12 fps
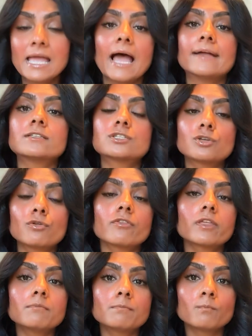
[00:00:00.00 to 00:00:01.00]
And so
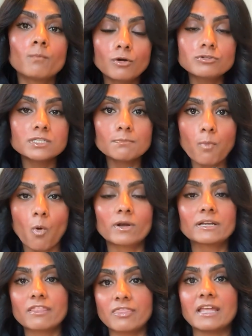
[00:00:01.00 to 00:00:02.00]
the most
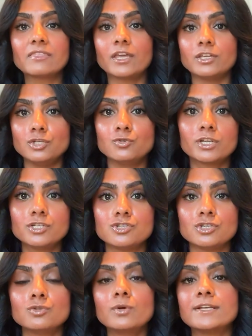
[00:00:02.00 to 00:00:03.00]
important thing that you can
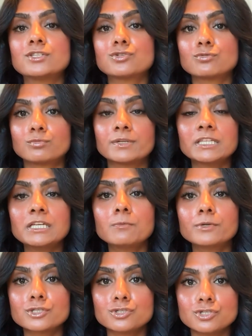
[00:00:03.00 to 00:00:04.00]
do is to really
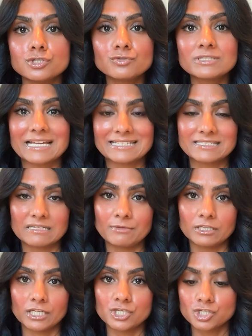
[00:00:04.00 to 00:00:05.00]
reduce that
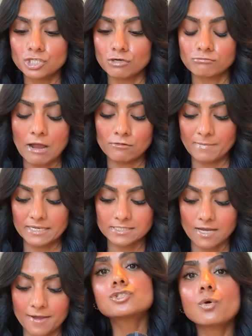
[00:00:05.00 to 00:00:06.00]
stimulation around
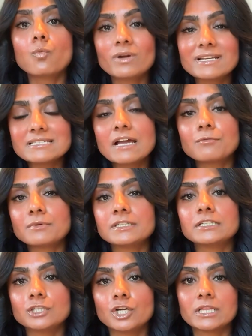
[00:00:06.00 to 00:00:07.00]
bedtime. So what does that
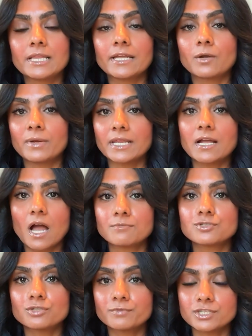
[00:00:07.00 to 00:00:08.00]
really look like when it
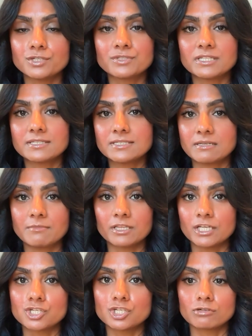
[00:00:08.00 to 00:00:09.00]
comes to reducing the
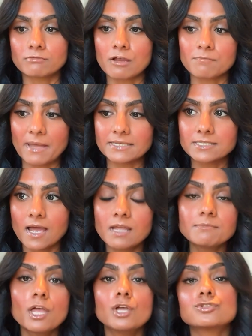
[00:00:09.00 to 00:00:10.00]
stimulation around
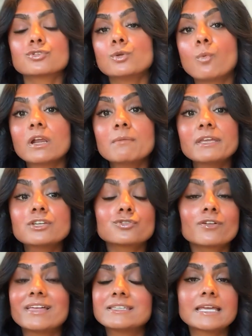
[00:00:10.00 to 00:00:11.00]
bedtime? So you want to make
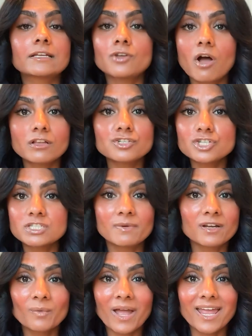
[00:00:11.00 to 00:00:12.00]
sure that technology is
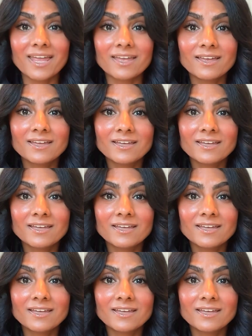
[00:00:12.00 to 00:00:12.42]
put away.